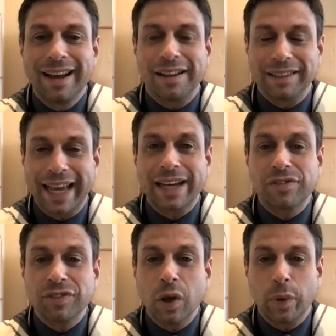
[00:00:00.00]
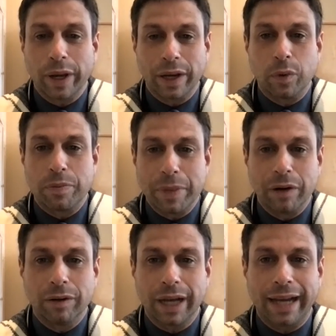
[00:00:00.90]
a land flowing with
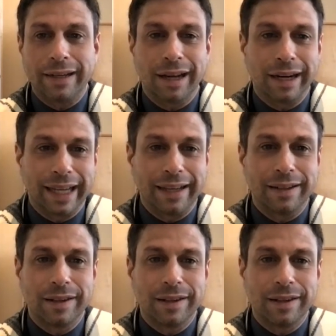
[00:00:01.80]
milk and honey.